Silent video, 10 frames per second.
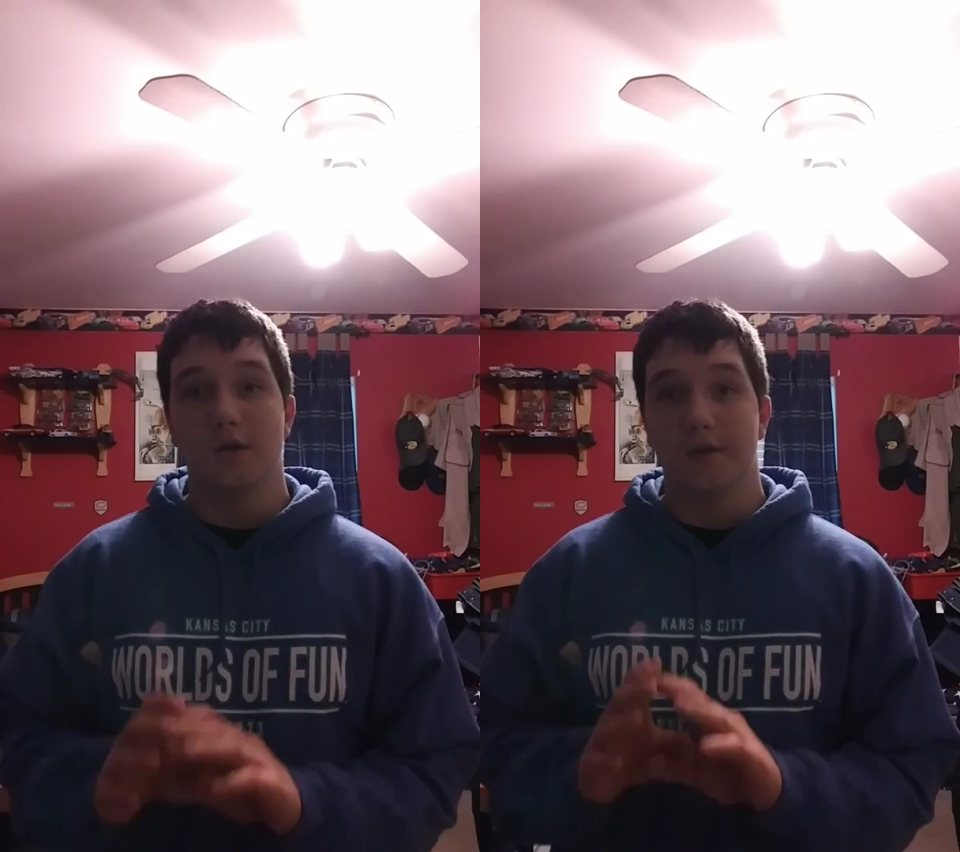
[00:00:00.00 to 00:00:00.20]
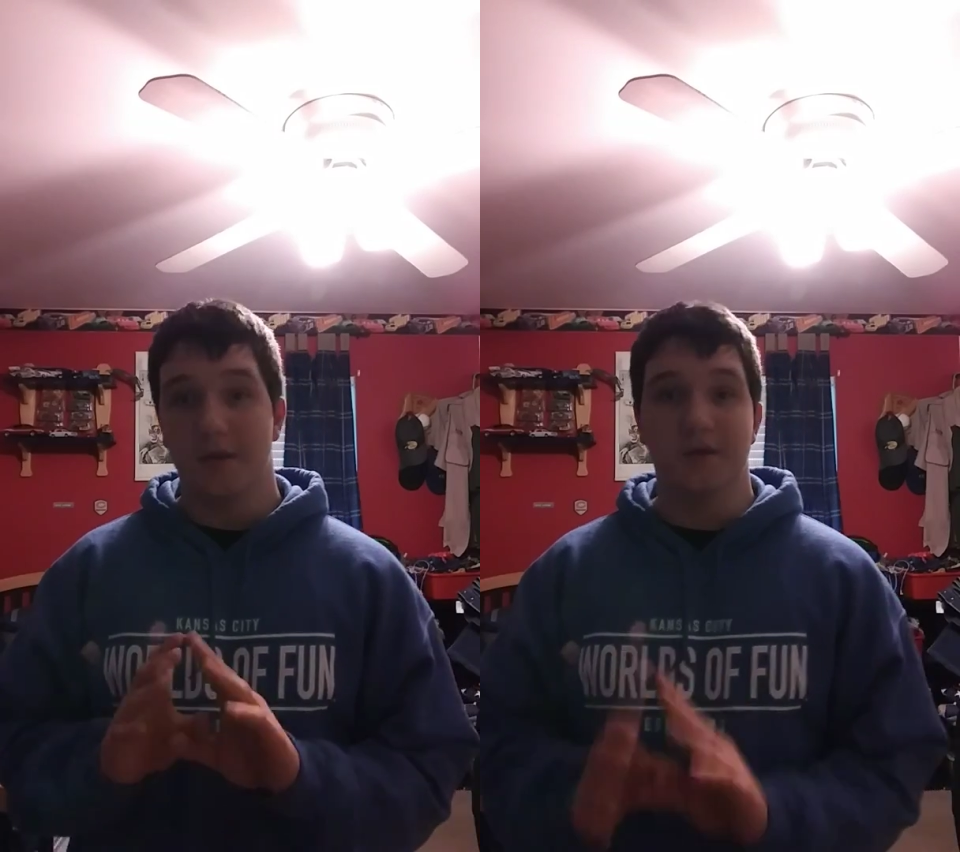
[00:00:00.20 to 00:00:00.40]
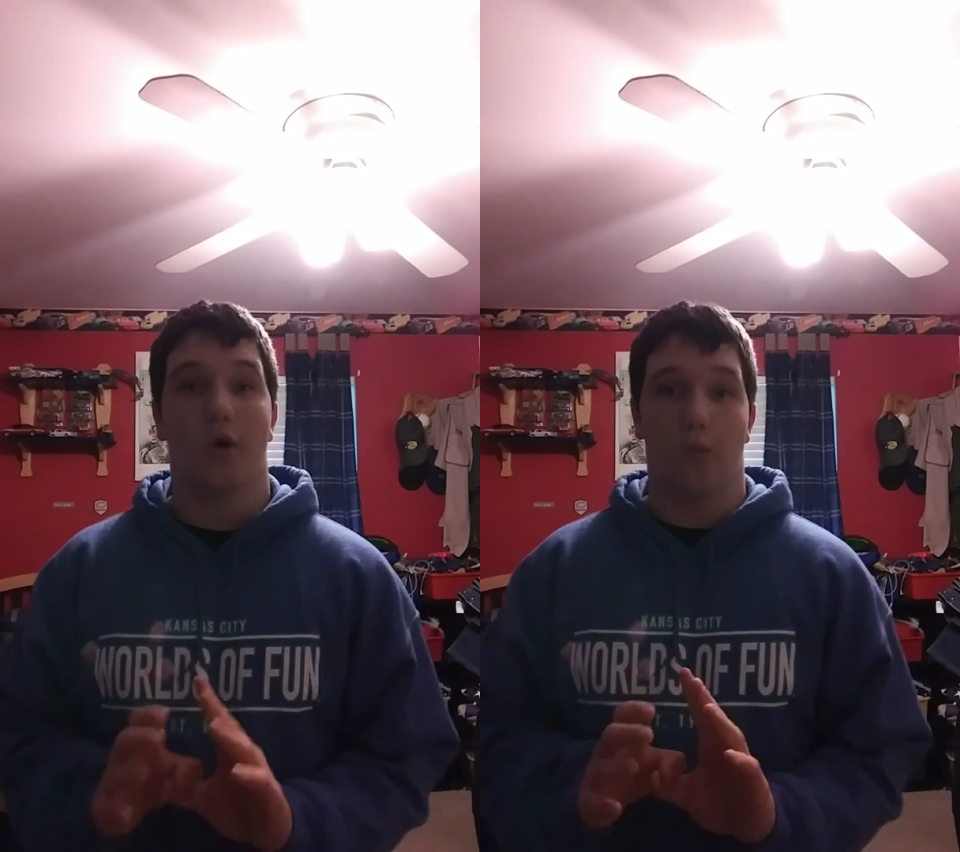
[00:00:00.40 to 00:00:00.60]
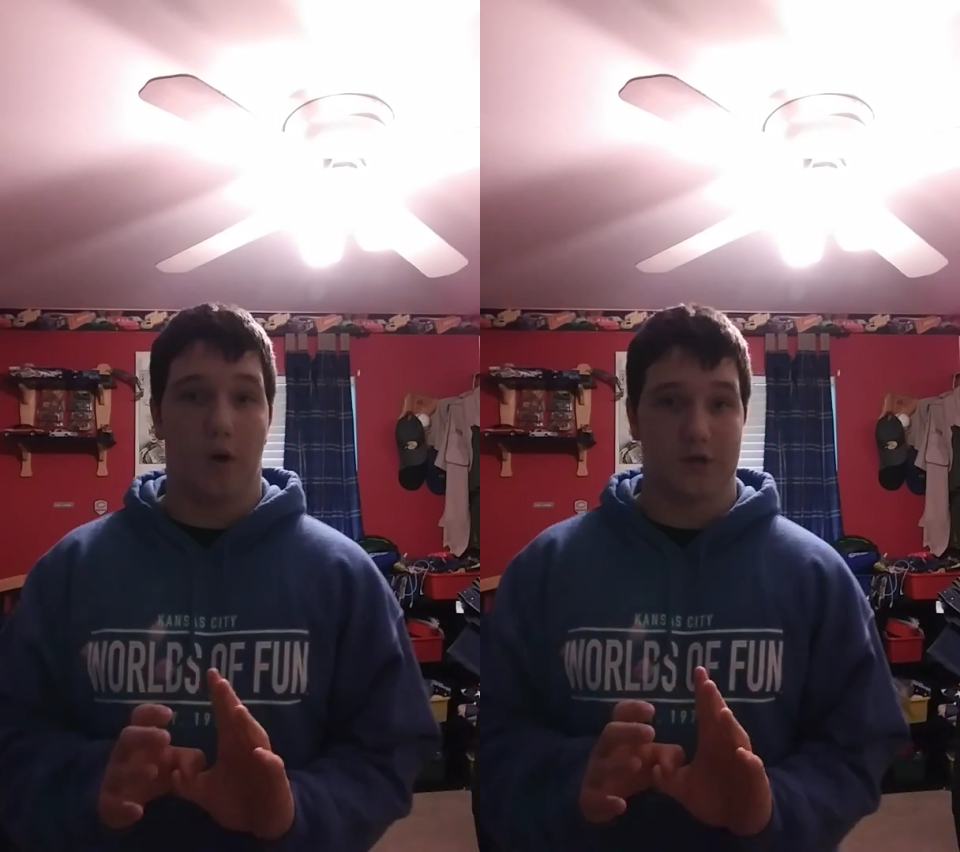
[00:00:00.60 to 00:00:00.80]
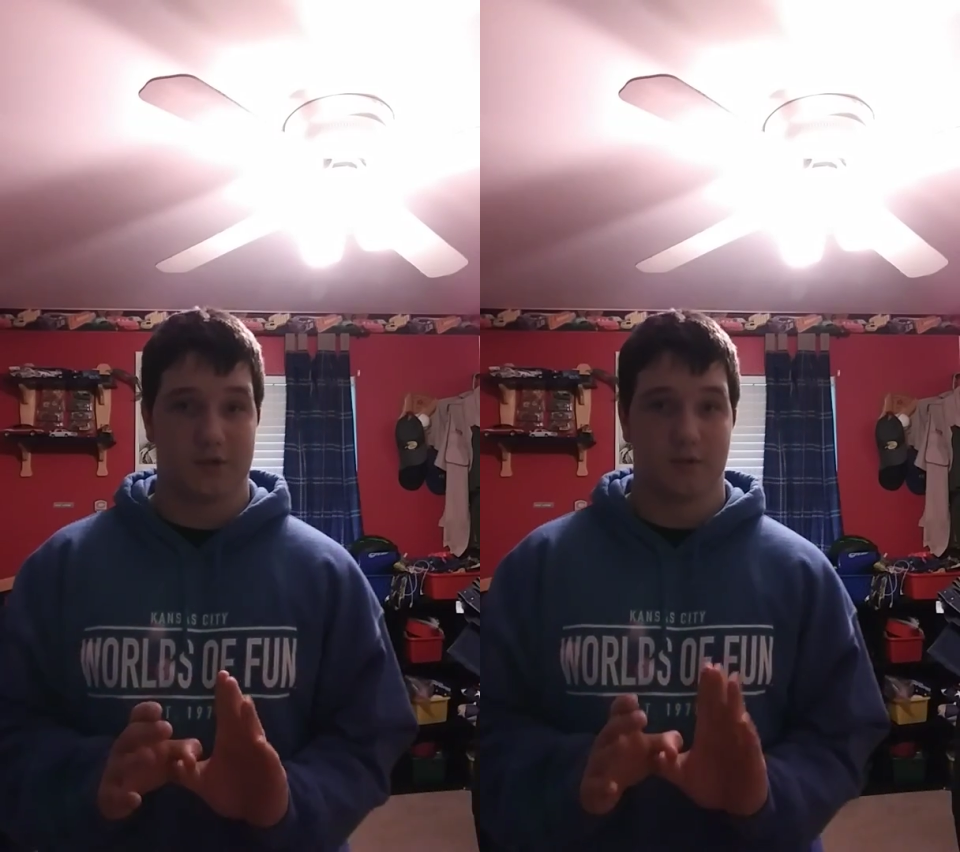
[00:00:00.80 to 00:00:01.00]
then don't
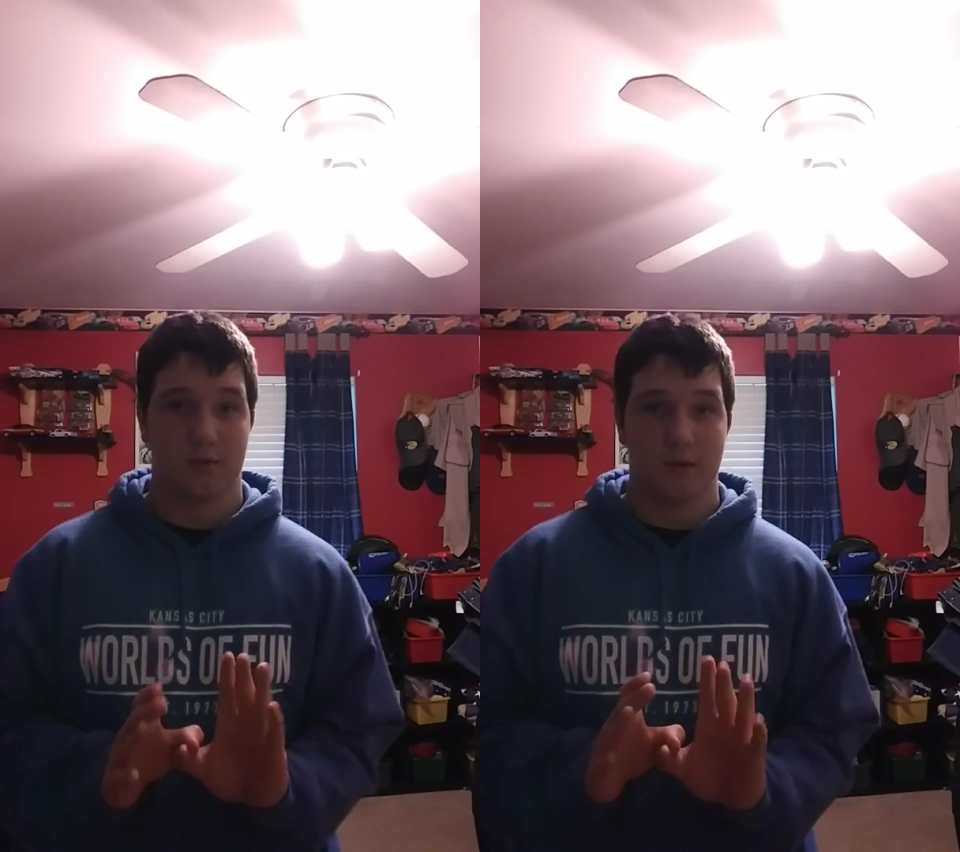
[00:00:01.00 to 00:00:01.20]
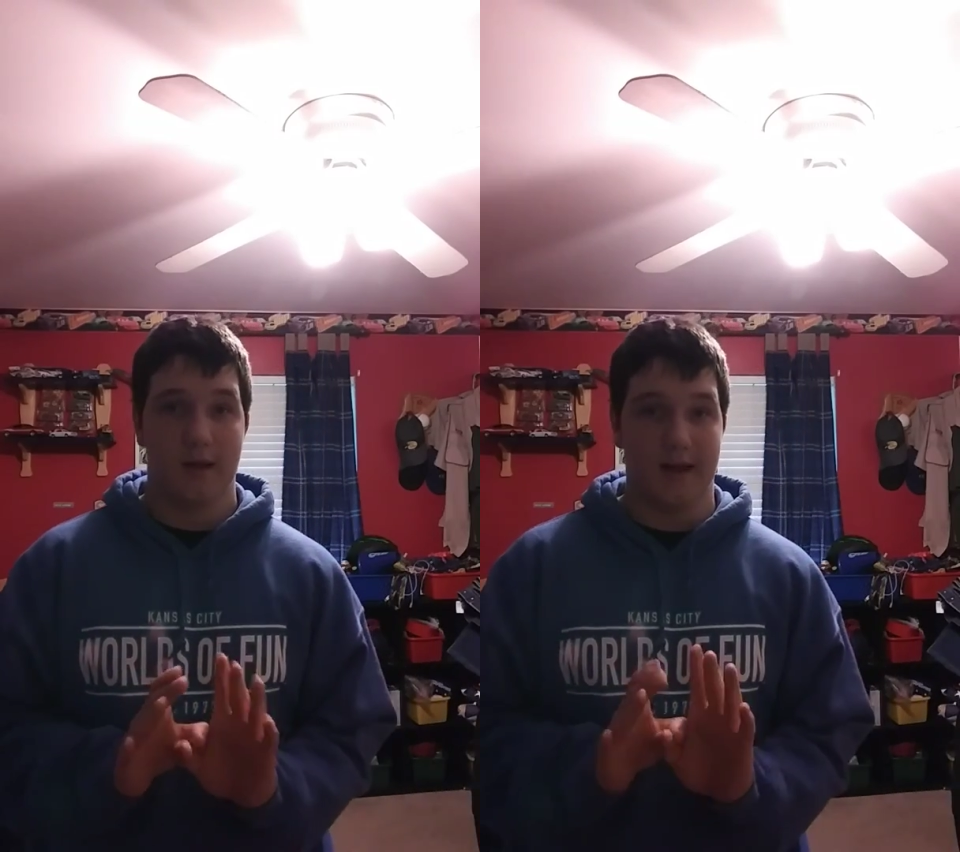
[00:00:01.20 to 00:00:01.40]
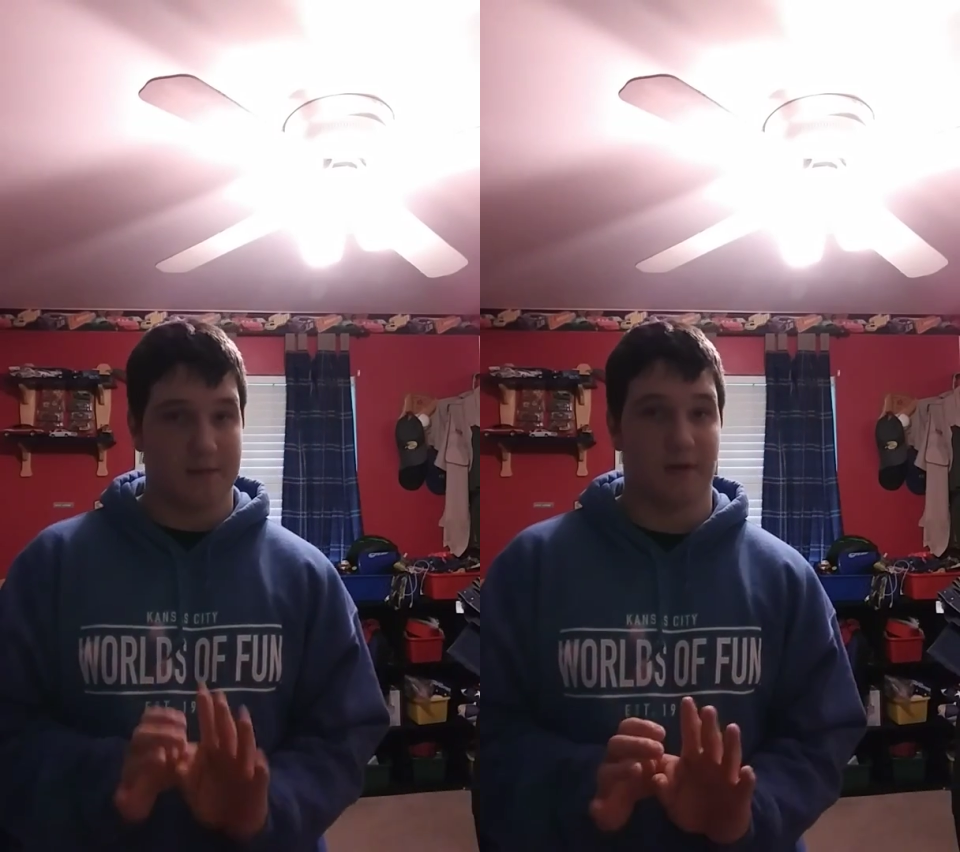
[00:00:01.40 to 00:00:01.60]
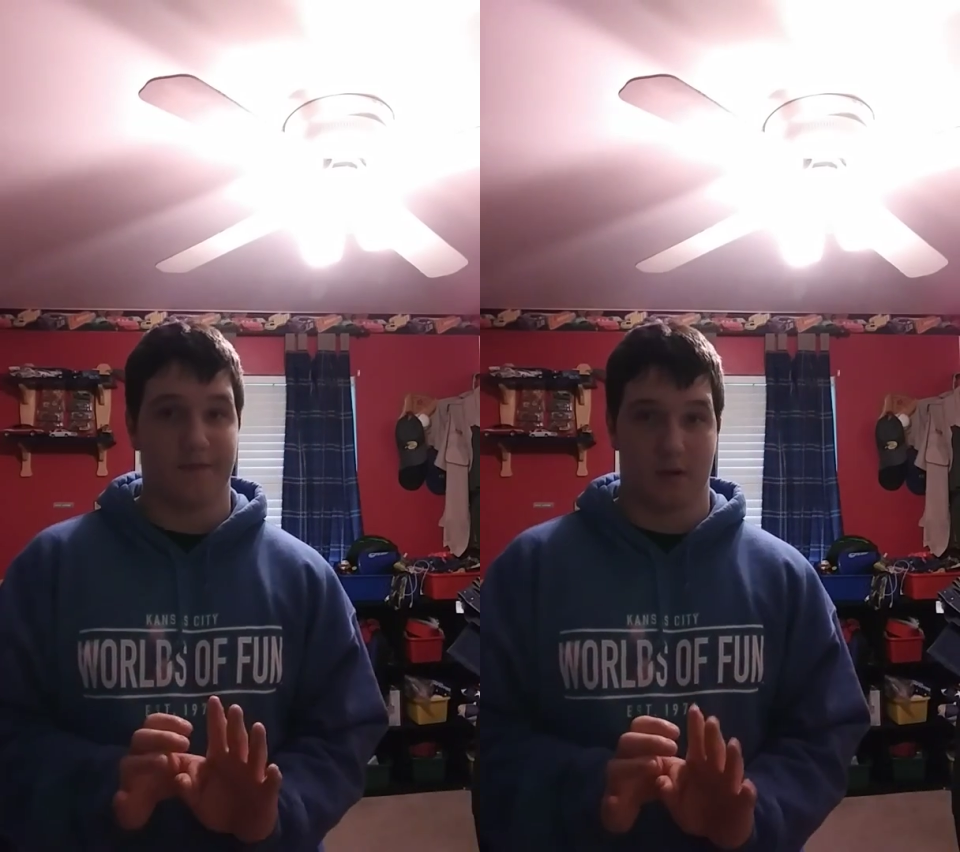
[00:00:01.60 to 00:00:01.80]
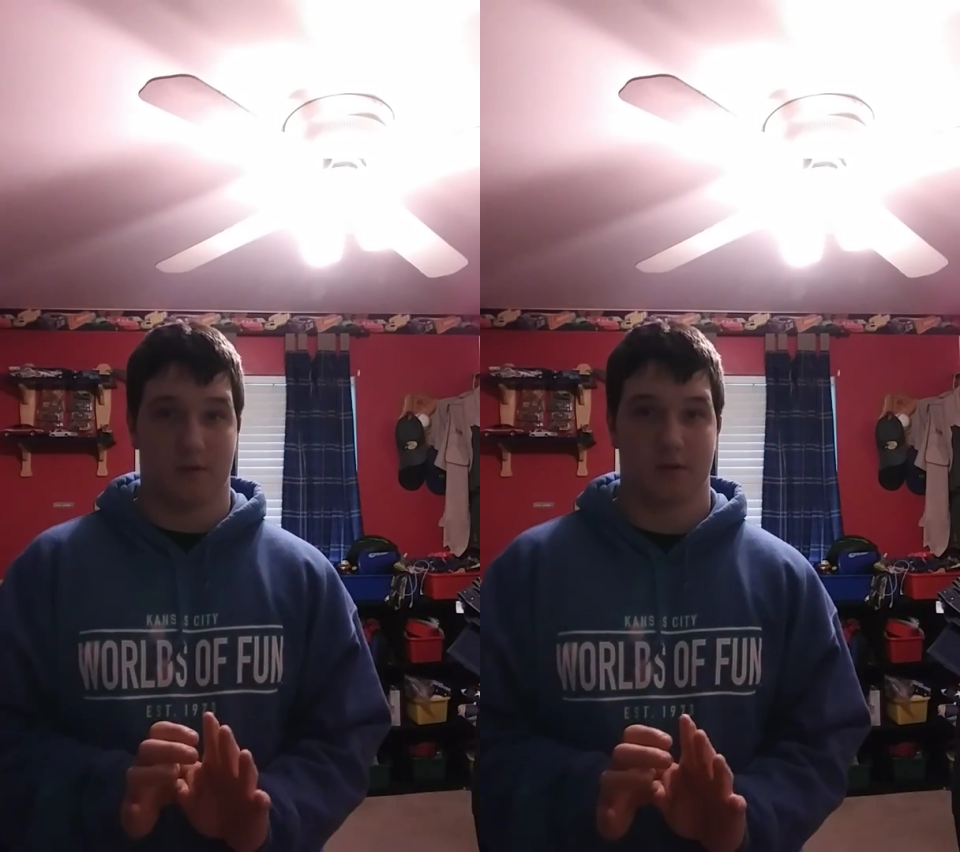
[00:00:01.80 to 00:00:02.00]
watch any of my
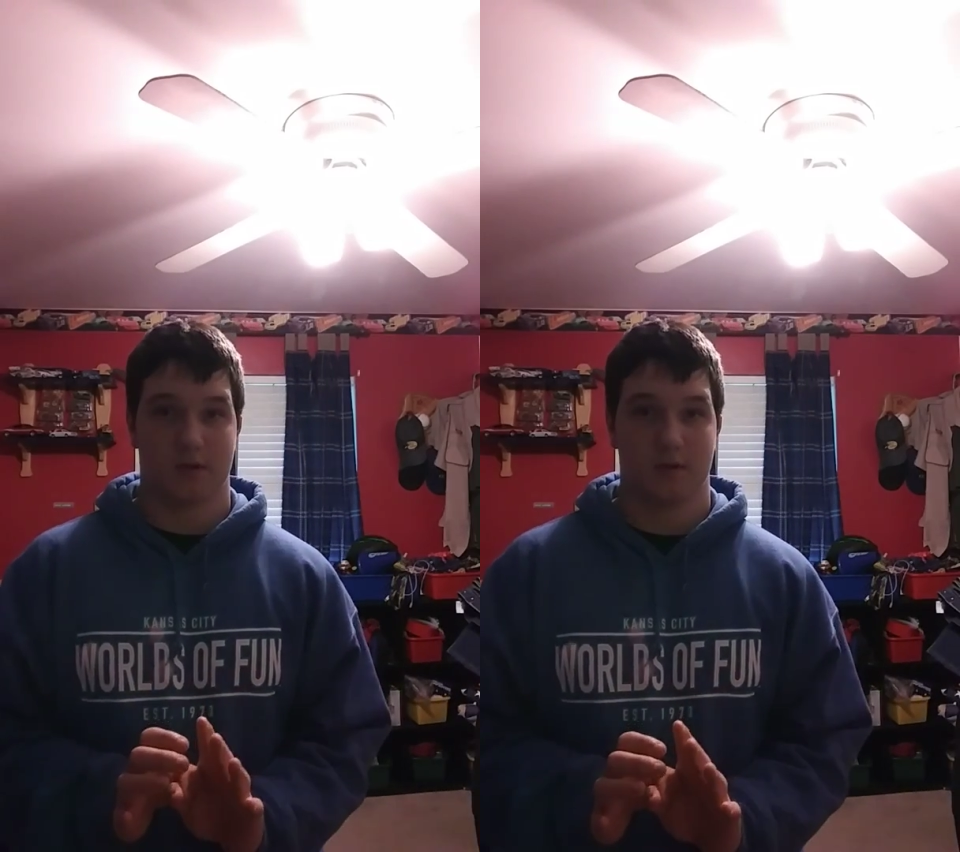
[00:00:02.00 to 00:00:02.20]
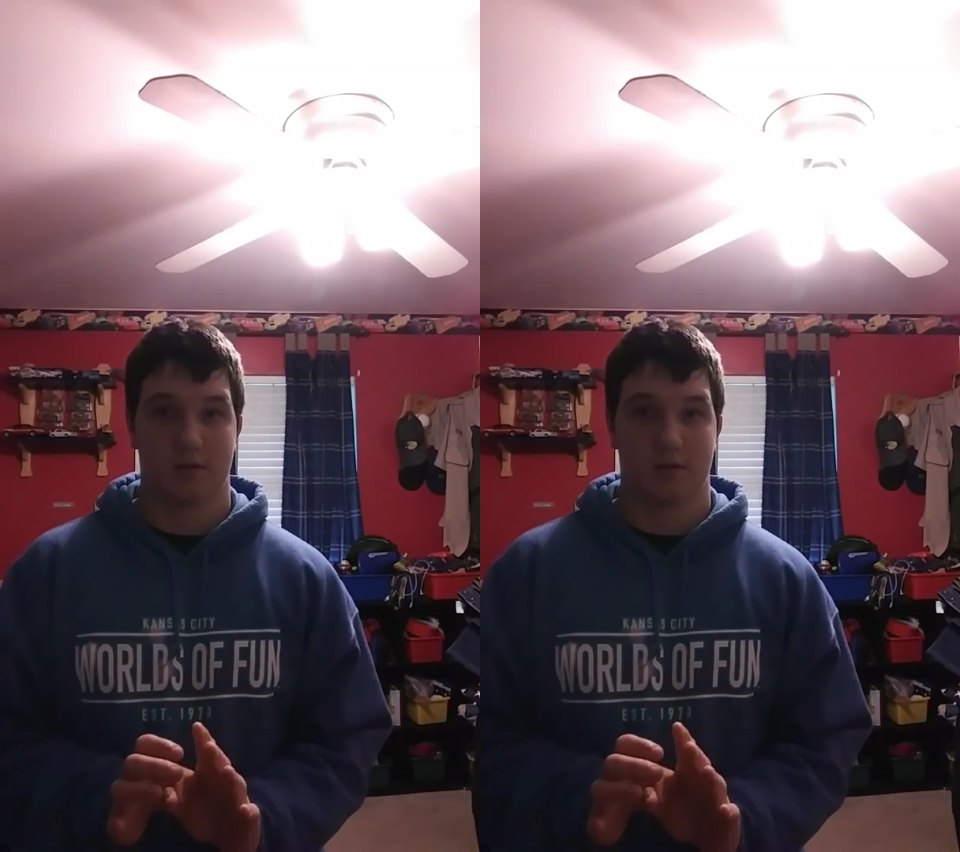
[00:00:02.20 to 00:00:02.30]
videos.